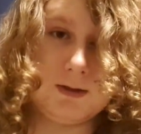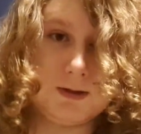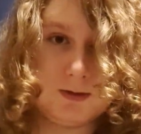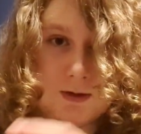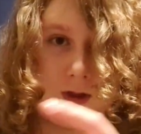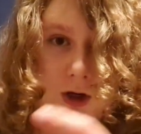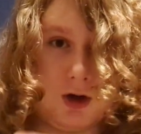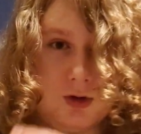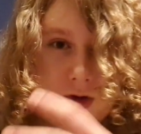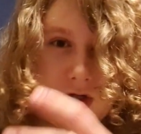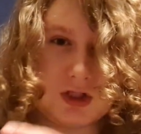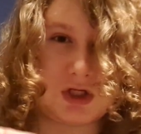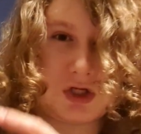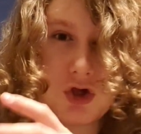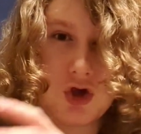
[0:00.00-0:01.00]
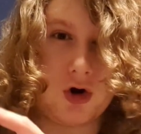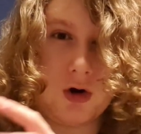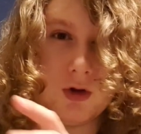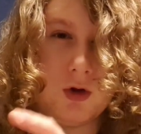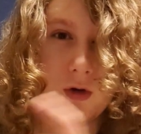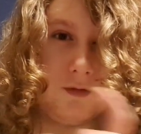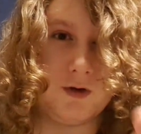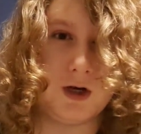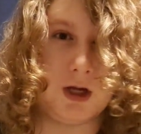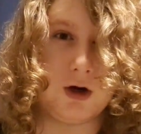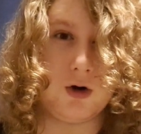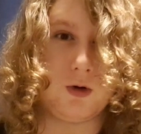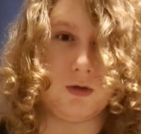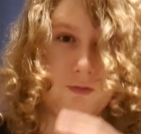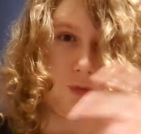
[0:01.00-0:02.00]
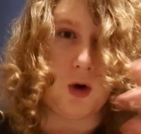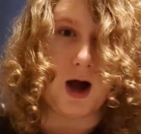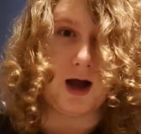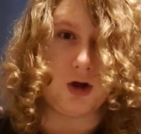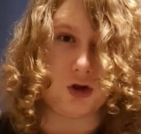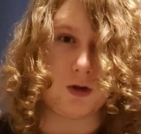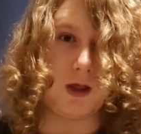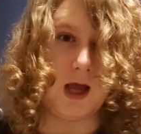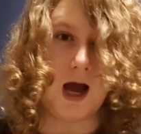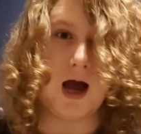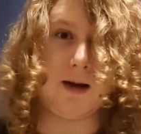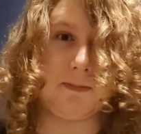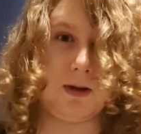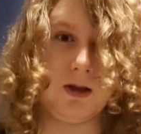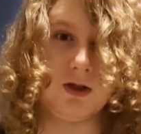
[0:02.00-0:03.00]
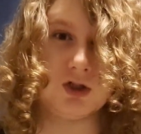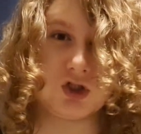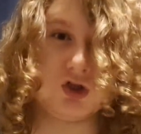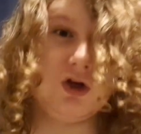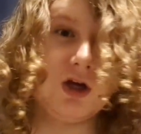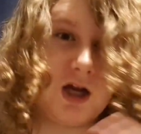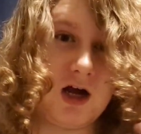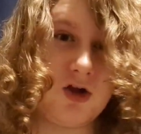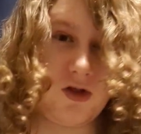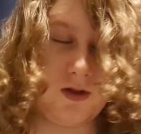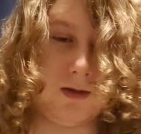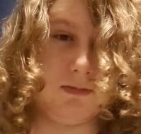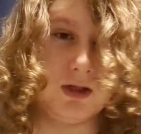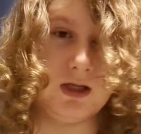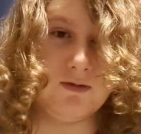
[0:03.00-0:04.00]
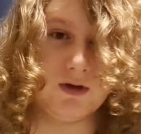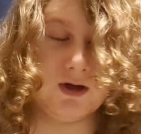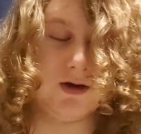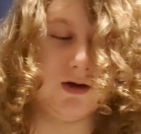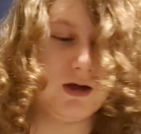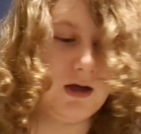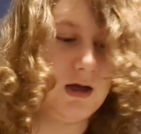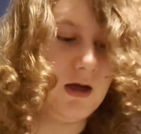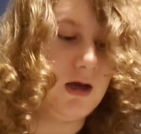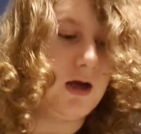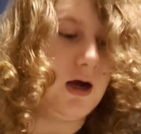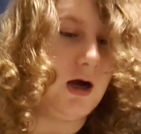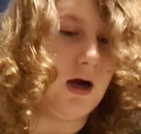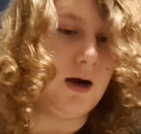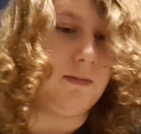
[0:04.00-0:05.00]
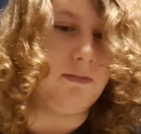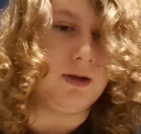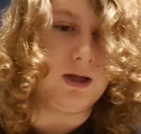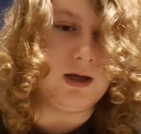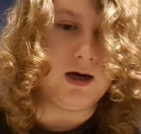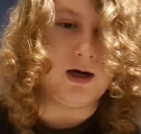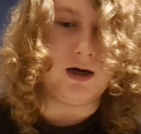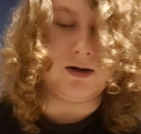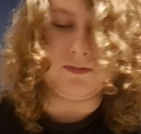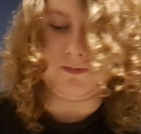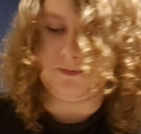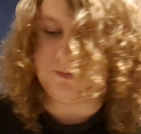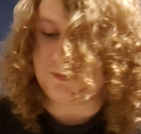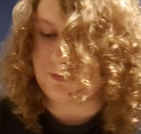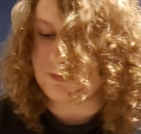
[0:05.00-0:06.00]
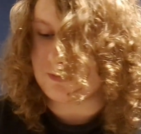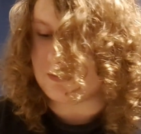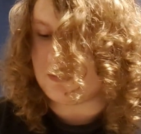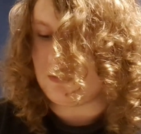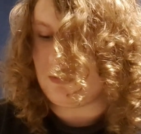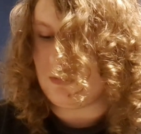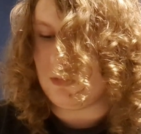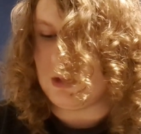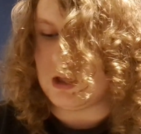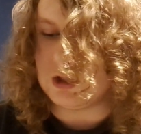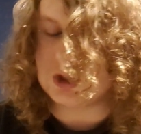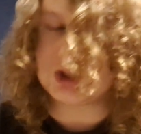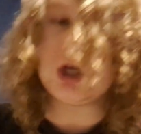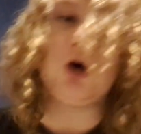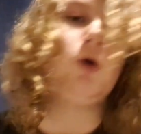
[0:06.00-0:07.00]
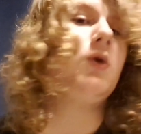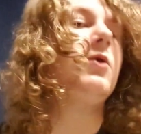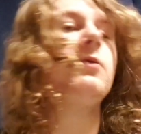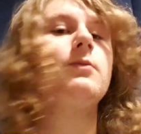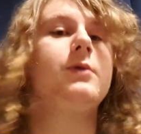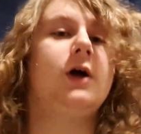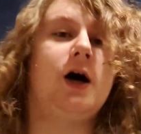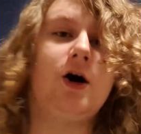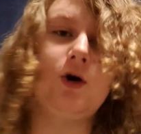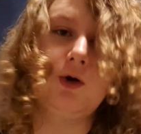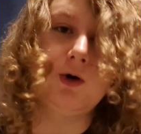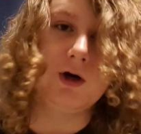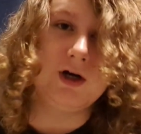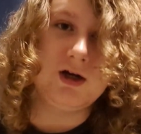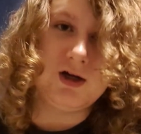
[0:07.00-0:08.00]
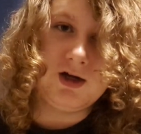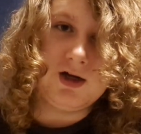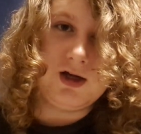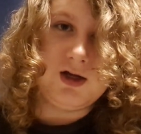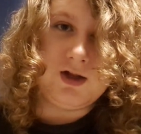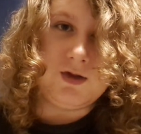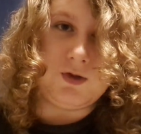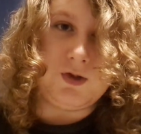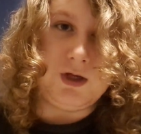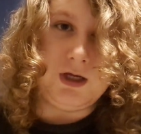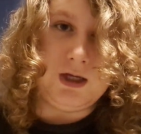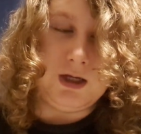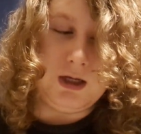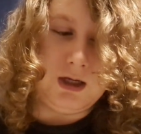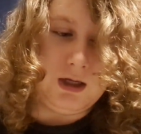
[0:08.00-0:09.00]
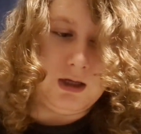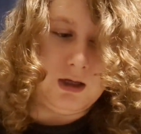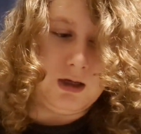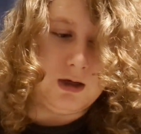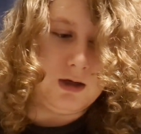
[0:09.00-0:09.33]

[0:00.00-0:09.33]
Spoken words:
you know, just a short little video of what actually happened so you can actually believe it. But yeah, so now the